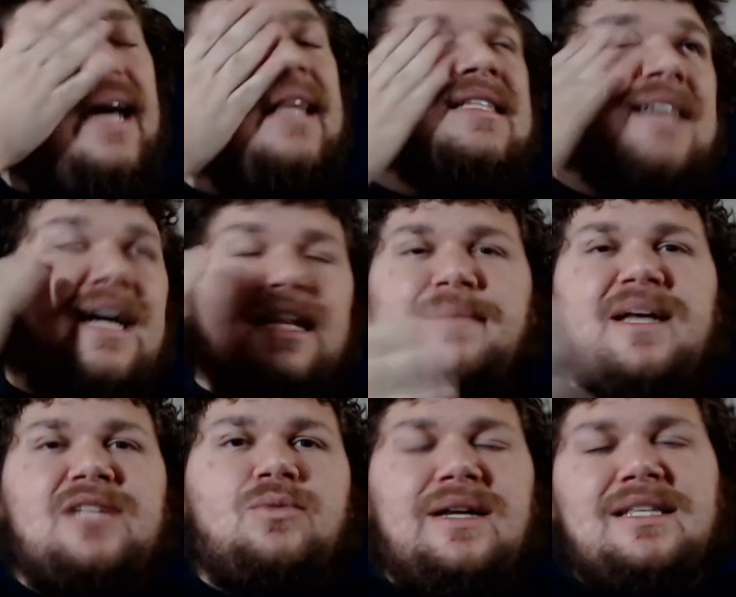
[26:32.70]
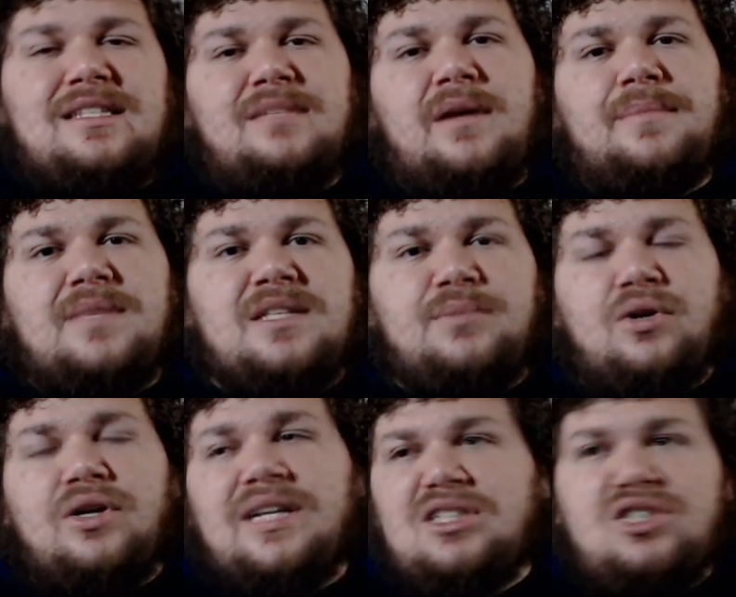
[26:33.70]
that's kind of the best way to sum up this
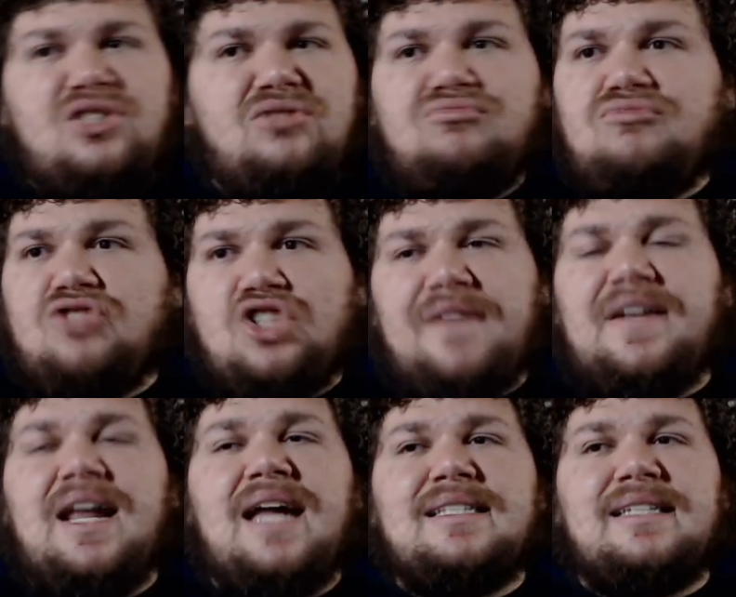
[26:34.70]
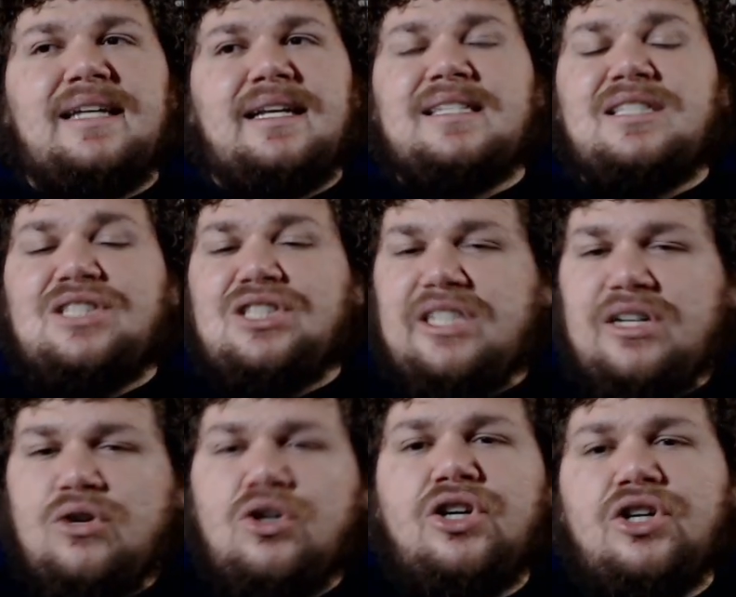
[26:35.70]
book. It's 7 out of 10. It's
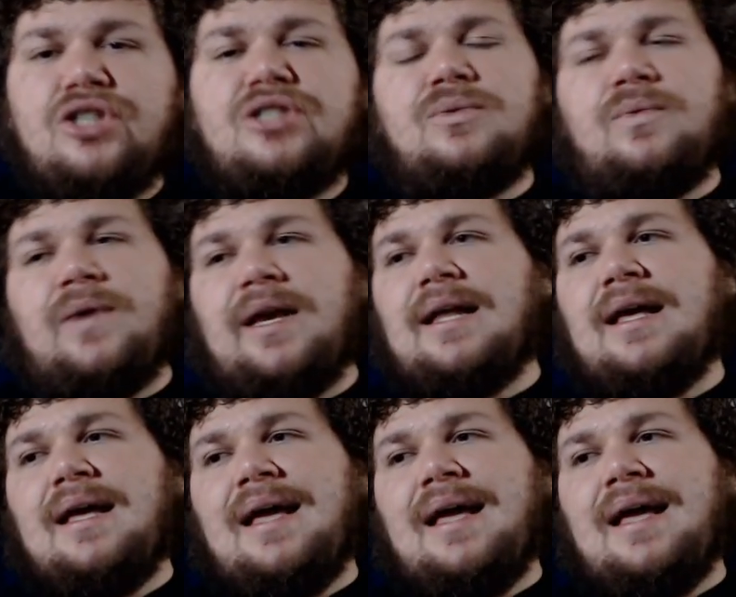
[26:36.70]
still good to read.